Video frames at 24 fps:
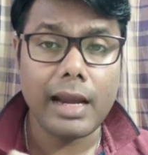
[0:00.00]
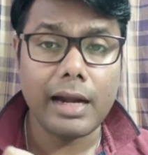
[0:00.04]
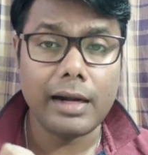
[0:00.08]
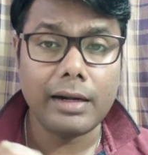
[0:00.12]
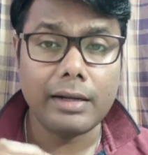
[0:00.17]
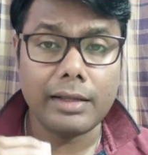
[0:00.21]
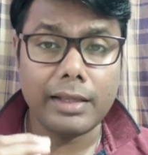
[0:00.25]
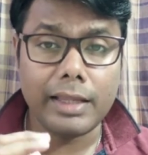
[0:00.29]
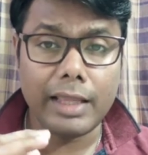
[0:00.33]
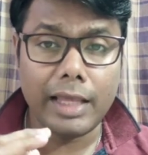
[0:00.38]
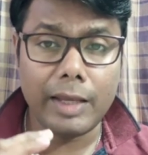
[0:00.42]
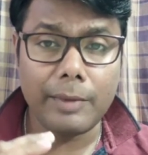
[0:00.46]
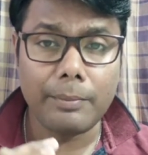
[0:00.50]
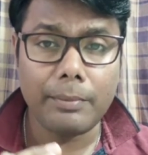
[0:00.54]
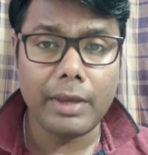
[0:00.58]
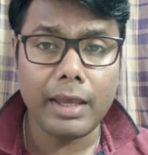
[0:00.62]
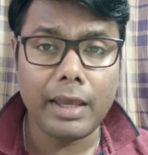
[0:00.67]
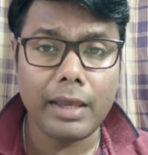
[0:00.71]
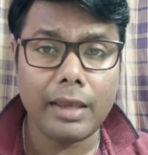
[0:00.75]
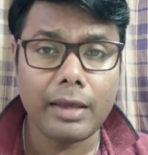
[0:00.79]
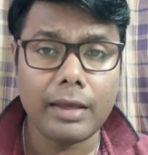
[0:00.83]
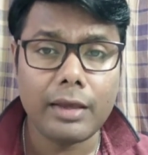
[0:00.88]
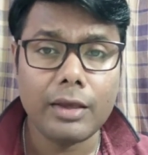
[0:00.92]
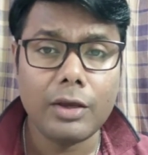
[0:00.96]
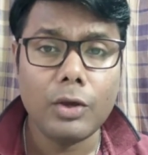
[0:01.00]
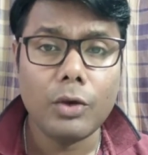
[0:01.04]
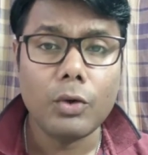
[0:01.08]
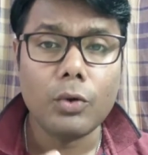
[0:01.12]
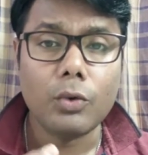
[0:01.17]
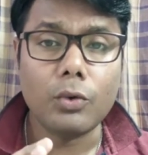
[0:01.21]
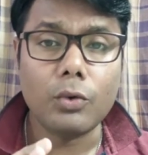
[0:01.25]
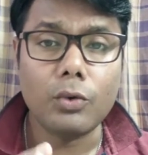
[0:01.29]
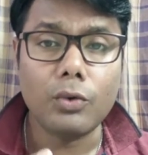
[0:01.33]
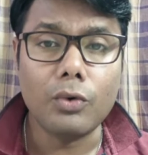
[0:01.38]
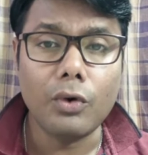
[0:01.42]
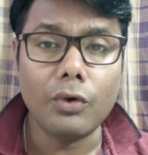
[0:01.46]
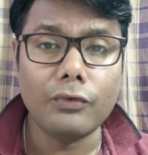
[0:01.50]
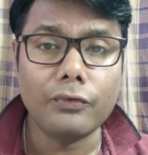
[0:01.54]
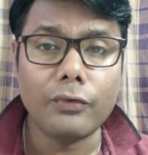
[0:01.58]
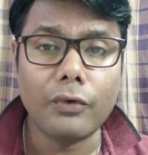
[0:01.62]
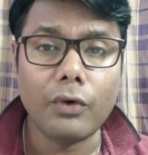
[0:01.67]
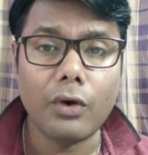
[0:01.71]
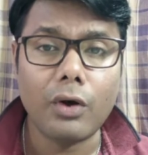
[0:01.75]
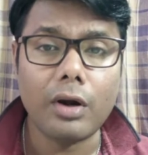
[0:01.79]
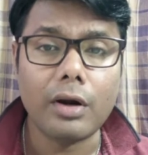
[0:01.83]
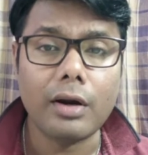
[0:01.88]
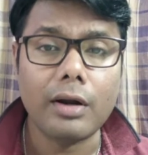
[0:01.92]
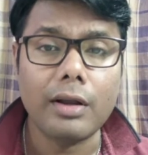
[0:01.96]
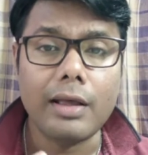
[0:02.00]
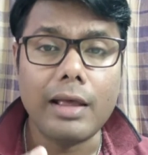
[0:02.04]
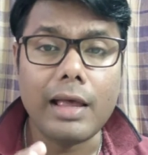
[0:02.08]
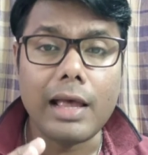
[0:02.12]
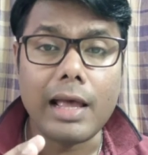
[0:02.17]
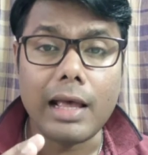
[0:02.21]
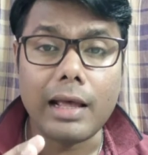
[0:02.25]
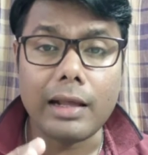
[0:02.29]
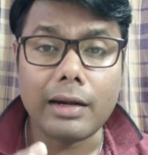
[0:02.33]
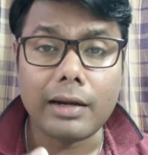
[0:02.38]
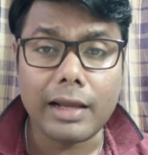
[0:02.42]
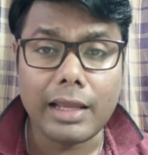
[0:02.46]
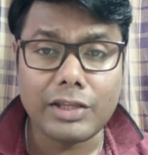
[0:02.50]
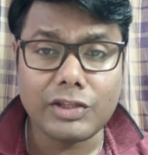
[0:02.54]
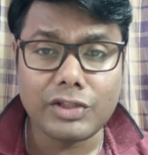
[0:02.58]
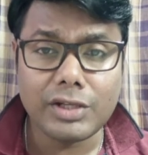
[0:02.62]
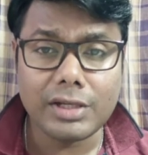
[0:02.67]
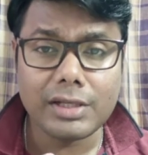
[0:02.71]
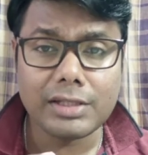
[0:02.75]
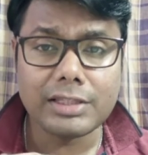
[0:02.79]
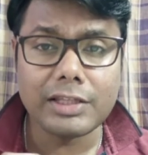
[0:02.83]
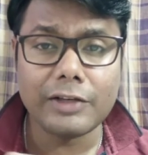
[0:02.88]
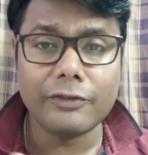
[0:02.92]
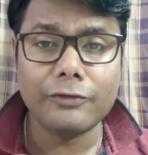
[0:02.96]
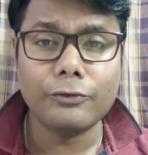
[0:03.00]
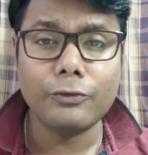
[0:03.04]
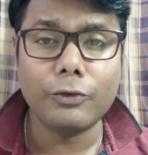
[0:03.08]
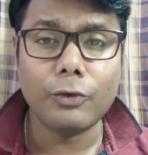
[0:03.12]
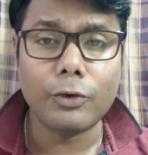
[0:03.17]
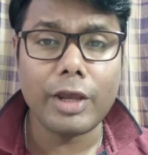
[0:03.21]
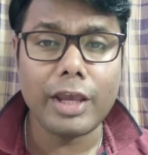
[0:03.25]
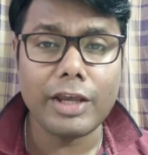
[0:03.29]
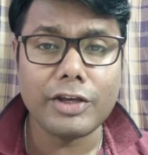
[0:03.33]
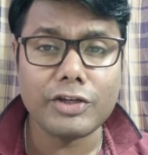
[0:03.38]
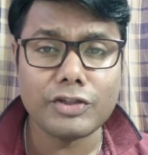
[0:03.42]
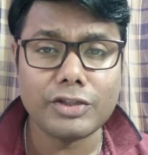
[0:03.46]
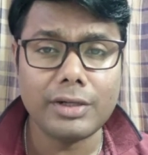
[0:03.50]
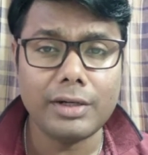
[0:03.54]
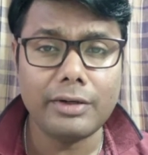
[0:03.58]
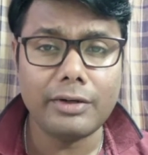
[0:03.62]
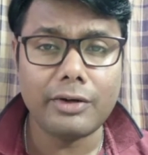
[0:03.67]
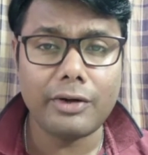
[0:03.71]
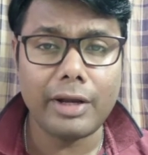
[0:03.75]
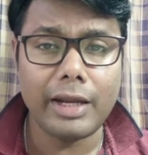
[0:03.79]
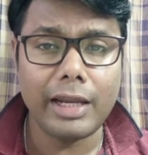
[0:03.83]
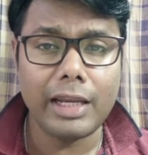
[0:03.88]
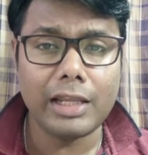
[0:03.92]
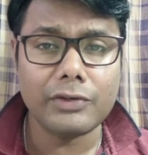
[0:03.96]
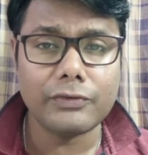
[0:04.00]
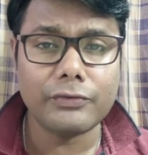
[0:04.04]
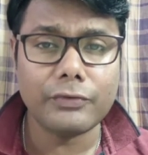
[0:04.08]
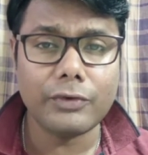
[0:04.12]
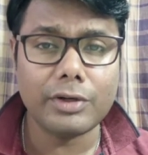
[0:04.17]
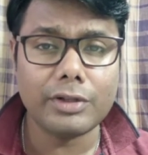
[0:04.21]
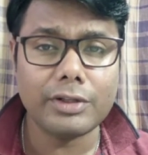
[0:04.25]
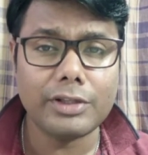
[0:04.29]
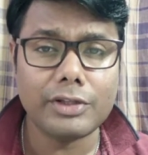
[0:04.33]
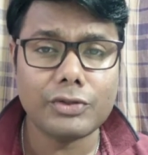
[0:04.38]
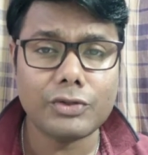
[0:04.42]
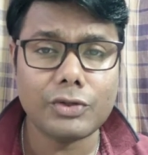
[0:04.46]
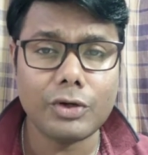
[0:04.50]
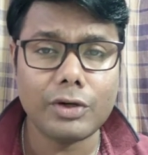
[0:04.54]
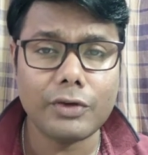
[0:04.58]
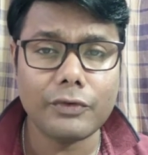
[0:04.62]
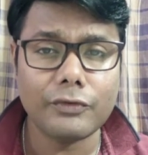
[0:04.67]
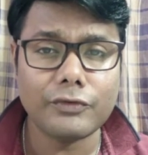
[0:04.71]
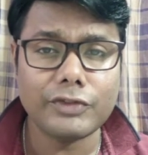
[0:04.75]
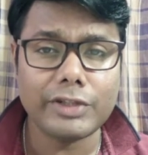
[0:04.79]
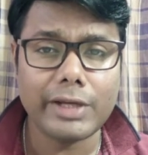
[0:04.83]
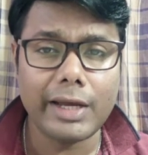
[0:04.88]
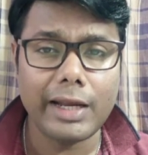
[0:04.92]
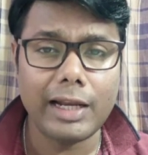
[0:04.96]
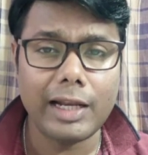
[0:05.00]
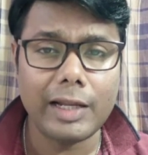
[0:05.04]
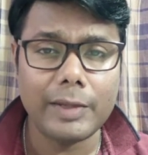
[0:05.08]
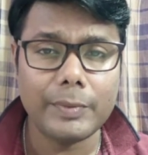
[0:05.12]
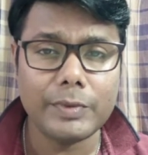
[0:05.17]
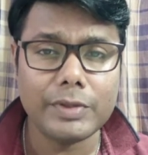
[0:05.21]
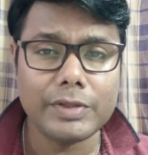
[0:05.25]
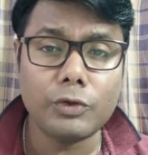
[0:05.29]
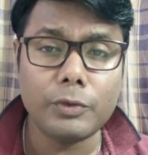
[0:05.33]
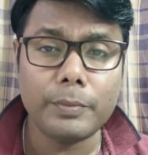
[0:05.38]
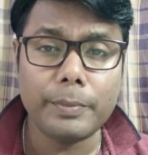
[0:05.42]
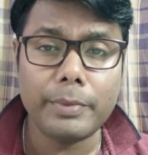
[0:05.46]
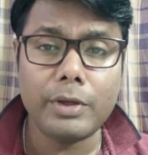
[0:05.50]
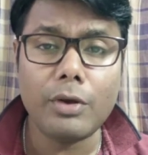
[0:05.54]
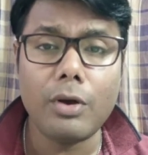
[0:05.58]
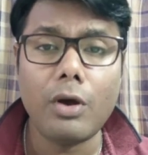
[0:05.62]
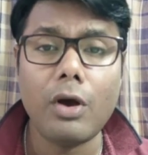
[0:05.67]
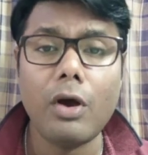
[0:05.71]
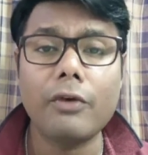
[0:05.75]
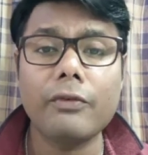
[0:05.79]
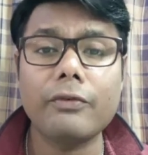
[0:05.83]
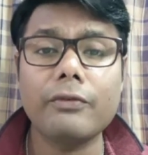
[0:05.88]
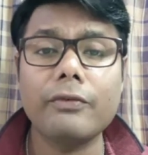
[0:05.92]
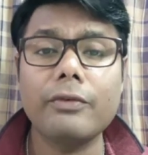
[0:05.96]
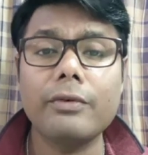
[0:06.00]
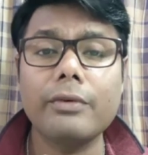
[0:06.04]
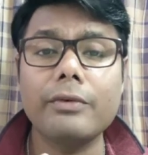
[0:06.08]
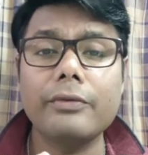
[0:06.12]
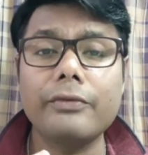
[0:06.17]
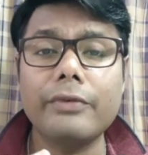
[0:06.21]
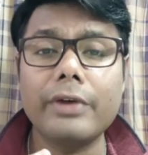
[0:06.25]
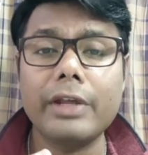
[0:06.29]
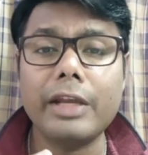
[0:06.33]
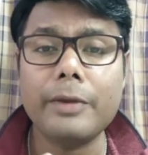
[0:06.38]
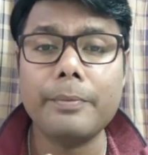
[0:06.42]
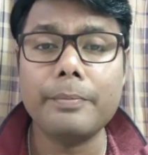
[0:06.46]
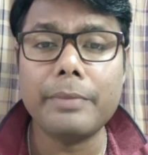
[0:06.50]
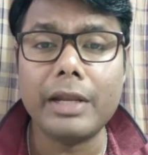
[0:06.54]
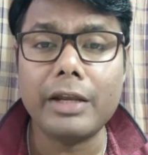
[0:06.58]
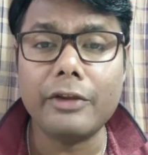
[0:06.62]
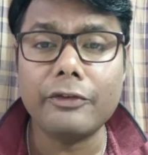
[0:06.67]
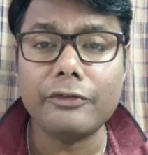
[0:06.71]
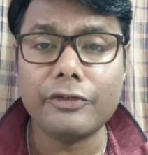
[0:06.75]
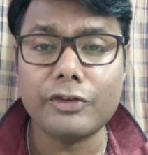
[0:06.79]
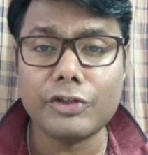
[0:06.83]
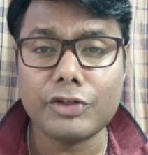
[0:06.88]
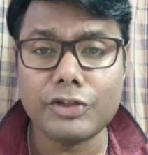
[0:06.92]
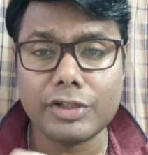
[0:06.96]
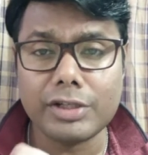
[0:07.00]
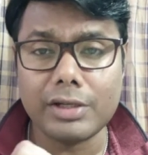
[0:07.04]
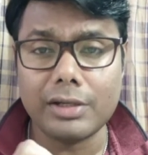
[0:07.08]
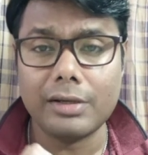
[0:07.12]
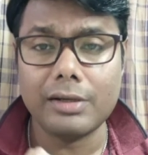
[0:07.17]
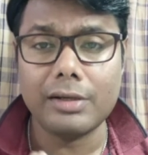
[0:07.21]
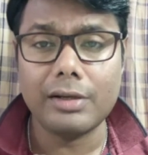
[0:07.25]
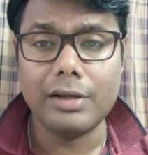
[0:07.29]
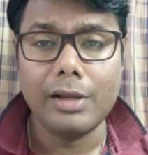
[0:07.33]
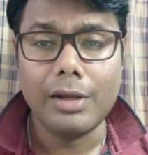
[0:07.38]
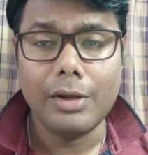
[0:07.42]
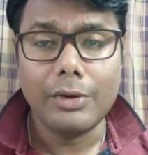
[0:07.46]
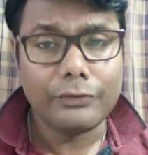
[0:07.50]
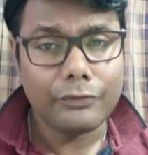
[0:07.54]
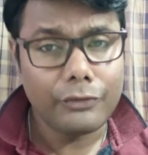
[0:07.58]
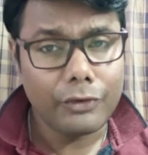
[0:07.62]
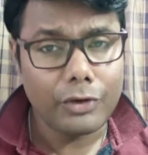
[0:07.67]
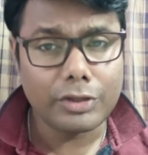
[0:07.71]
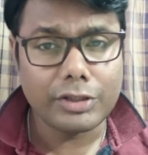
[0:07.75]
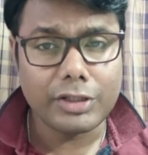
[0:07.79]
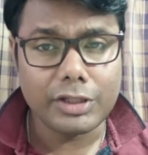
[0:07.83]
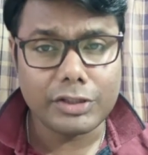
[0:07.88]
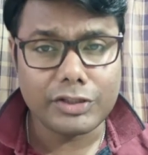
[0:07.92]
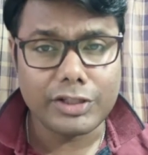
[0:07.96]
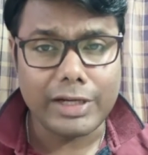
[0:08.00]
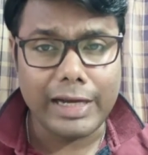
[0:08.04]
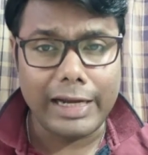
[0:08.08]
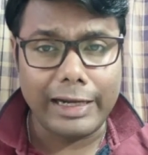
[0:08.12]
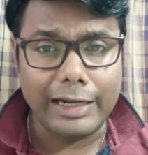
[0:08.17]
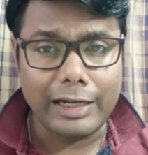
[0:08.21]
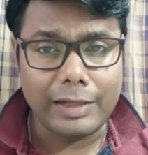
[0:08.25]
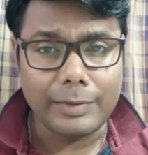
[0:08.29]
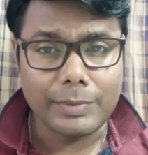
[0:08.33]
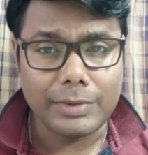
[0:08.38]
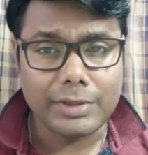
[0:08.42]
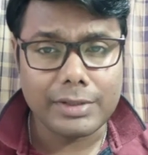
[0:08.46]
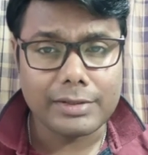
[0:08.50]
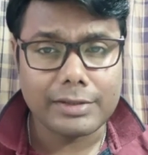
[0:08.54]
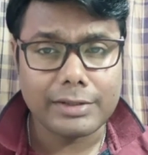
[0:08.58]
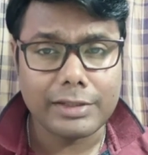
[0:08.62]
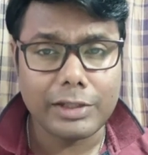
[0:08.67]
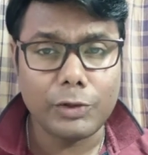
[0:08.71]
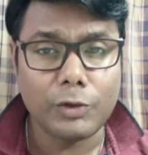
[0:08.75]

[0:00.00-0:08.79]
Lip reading: and they may go for arranging some vocational trainings for this sort of child labor, which would be of very beneficial for the child laborers.